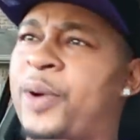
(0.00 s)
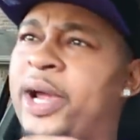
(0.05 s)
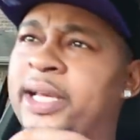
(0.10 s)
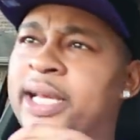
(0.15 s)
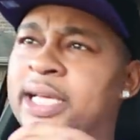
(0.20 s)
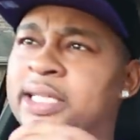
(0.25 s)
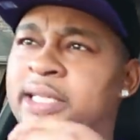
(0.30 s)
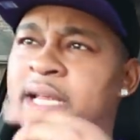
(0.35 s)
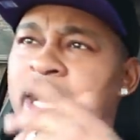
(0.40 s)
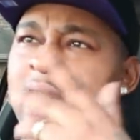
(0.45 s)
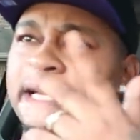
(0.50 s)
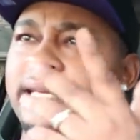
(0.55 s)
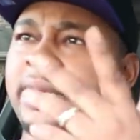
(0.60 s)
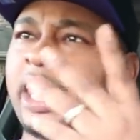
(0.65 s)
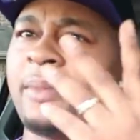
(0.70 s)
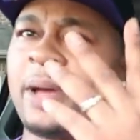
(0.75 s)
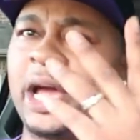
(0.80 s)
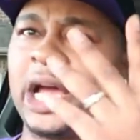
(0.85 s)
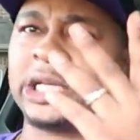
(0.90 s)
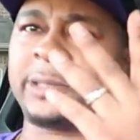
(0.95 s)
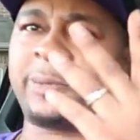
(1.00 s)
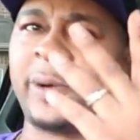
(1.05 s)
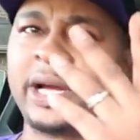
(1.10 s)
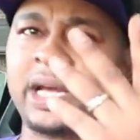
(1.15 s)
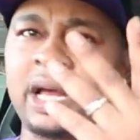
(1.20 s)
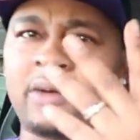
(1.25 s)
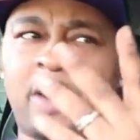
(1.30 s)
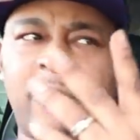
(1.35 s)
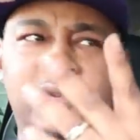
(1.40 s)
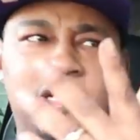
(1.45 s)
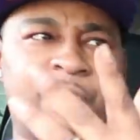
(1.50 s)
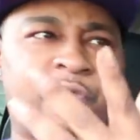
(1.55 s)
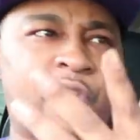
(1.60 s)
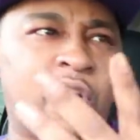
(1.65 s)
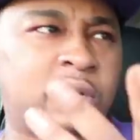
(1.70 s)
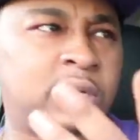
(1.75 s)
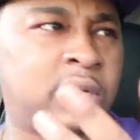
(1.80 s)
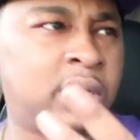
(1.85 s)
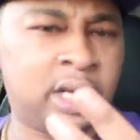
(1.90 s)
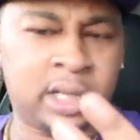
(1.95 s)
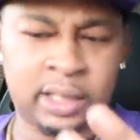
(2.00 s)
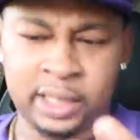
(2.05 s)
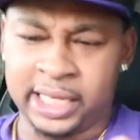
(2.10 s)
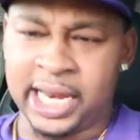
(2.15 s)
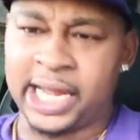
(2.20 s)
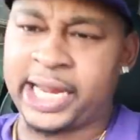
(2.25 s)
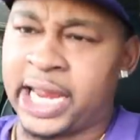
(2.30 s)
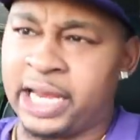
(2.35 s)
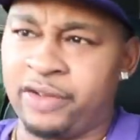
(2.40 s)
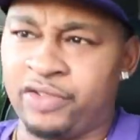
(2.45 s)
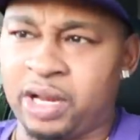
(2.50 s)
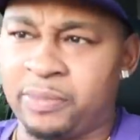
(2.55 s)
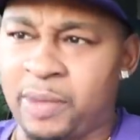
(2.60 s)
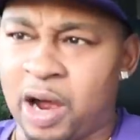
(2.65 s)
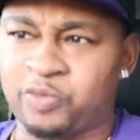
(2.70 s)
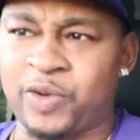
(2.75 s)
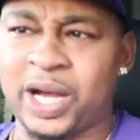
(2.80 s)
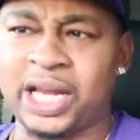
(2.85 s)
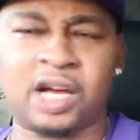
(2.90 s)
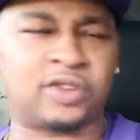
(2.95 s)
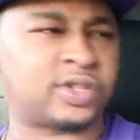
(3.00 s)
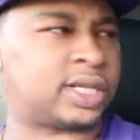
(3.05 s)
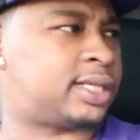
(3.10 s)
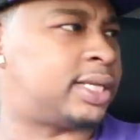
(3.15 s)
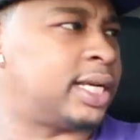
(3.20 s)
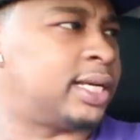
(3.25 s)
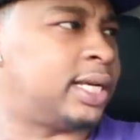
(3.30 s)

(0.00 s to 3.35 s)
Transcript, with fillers: prank. That's a uh, dumbass prank. Now why would you fart? And I can't even get my relos to